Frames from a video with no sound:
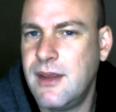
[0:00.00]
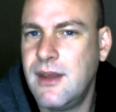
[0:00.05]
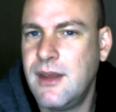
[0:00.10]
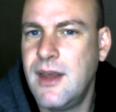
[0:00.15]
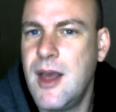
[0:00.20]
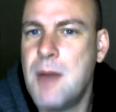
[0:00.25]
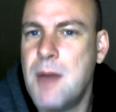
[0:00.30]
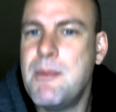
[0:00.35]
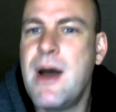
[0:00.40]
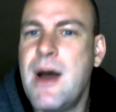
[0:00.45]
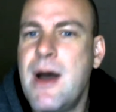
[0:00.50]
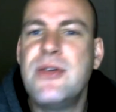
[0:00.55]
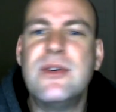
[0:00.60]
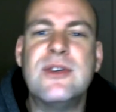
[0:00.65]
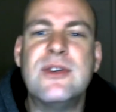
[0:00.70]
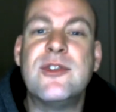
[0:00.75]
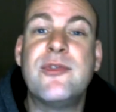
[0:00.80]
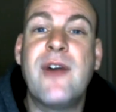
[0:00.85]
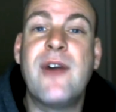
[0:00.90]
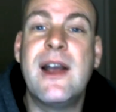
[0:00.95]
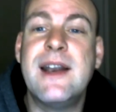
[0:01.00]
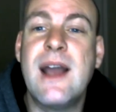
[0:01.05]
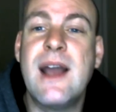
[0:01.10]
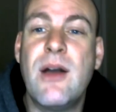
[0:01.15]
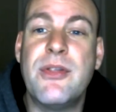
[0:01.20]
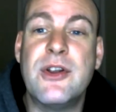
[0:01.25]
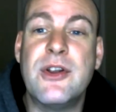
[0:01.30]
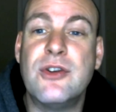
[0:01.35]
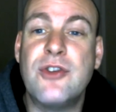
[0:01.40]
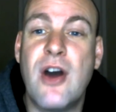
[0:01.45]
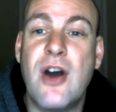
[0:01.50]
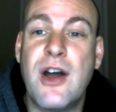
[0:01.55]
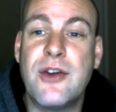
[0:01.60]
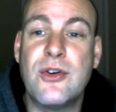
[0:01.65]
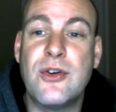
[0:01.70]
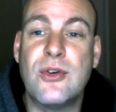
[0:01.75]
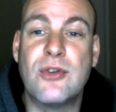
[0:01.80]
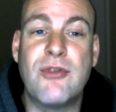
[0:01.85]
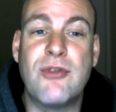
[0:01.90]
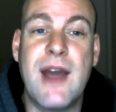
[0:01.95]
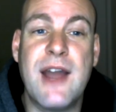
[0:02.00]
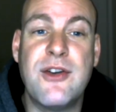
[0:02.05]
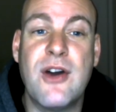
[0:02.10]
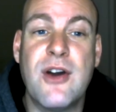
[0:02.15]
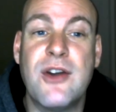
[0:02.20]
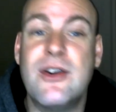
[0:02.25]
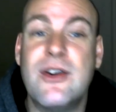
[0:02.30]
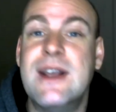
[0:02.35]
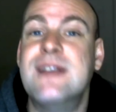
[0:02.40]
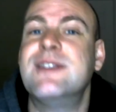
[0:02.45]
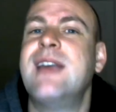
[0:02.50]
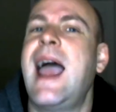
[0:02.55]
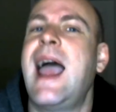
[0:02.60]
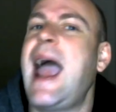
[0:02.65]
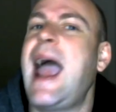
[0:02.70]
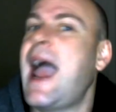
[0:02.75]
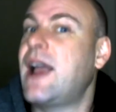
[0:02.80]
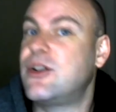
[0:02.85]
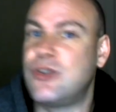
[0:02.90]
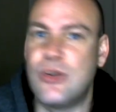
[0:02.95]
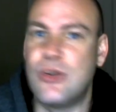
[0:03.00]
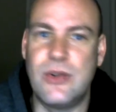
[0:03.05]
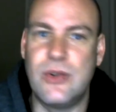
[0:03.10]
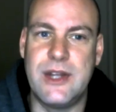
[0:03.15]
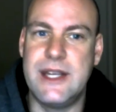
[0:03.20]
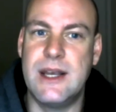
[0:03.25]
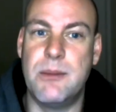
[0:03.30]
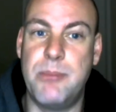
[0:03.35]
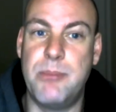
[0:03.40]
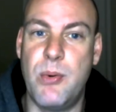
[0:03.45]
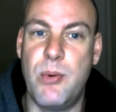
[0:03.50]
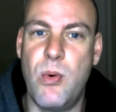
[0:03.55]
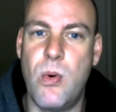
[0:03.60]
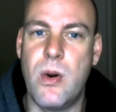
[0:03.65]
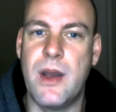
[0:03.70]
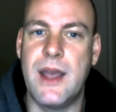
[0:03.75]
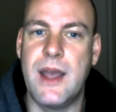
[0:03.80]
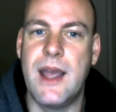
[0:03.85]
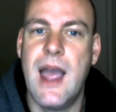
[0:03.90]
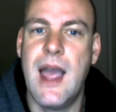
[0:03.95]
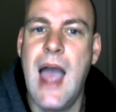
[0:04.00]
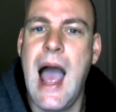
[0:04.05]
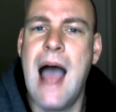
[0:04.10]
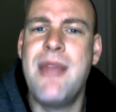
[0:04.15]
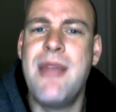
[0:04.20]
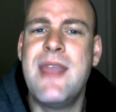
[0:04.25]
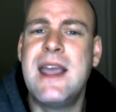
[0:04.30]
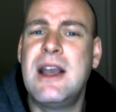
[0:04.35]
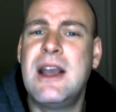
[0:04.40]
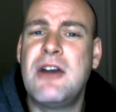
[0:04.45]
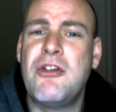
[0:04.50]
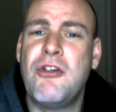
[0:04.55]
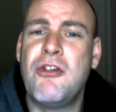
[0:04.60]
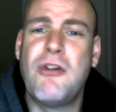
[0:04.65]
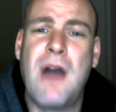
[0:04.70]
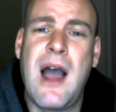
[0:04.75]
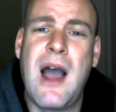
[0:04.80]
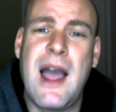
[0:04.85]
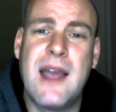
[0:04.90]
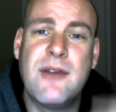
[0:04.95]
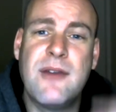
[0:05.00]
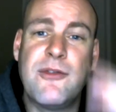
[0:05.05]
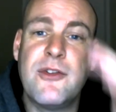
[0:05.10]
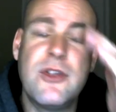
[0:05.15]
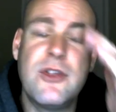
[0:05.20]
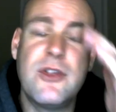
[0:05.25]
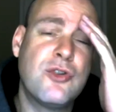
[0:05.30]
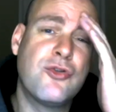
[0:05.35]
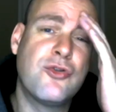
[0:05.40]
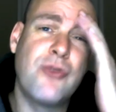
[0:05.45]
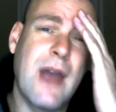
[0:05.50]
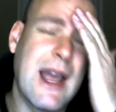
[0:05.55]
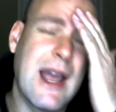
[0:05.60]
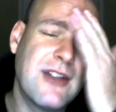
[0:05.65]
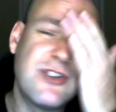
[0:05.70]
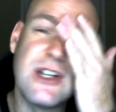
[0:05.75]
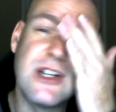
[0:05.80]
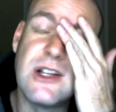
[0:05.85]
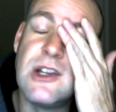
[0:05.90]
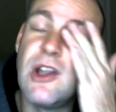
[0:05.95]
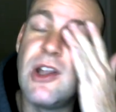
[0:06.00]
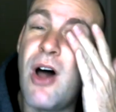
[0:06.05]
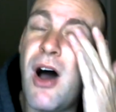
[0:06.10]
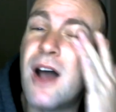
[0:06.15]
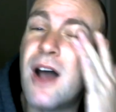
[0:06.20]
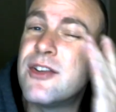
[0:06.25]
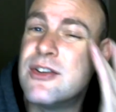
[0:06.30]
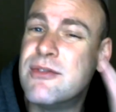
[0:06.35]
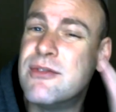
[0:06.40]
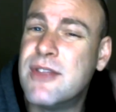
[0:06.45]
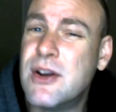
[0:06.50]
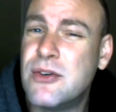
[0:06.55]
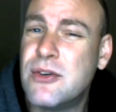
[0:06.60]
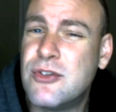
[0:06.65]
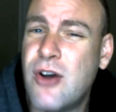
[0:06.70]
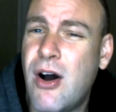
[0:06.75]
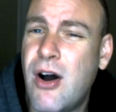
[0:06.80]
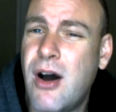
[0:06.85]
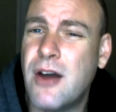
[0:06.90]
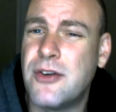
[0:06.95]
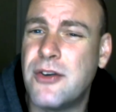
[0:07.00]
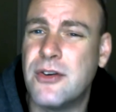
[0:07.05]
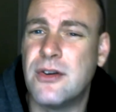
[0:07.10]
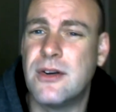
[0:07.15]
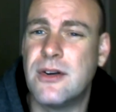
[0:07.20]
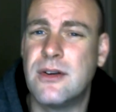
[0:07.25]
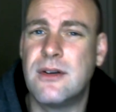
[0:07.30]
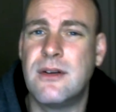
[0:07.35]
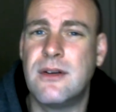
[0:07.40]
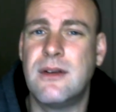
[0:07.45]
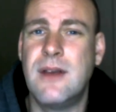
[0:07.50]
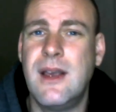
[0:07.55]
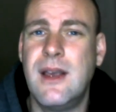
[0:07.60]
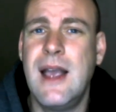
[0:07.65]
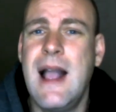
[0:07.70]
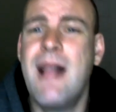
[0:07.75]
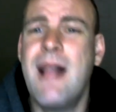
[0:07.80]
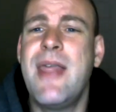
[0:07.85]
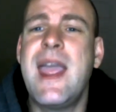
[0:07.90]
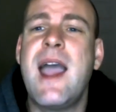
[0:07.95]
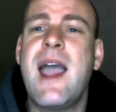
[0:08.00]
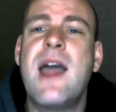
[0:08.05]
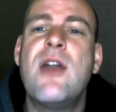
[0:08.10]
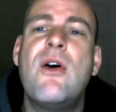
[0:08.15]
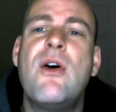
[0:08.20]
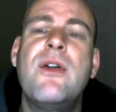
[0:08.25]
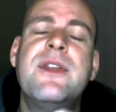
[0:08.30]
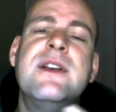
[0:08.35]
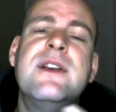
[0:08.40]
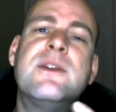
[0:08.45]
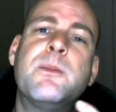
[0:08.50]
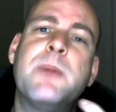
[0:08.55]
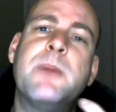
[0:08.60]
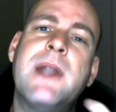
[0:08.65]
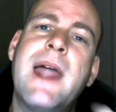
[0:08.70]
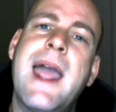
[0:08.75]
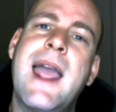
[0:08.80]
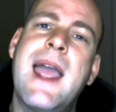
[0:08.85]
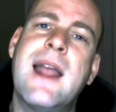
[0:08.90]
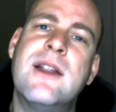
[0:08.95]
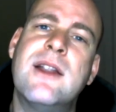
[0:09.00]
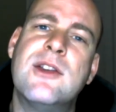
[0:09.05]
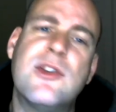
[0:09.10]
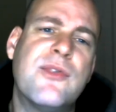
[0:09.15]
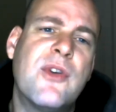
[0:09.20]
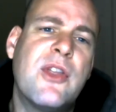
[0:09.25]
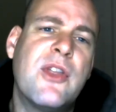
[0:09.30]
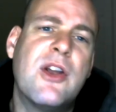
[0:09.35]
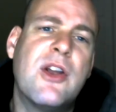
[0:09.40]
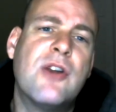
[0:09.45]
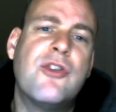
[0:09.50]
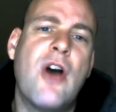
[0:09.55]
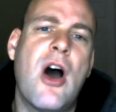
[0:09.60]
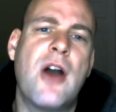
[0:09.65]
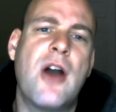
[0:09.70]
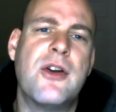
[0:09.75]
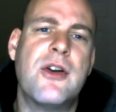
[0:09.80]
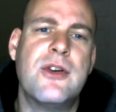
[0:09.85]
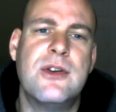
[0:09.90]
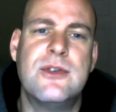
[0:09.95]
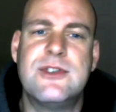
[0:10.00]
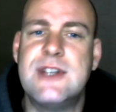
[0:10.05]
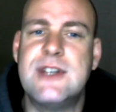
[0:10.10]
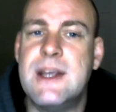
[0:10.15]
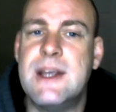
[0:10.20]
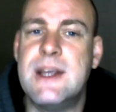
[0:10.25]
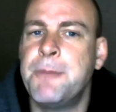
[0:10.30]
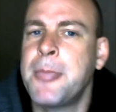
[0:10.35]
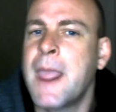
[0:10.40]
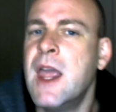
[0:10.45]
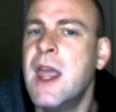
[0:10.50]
Mothers find out their daughter or granddaughter is actually a boy, and they cry for the tragic loss of their daughter. They had all these plans for their daughter, you see.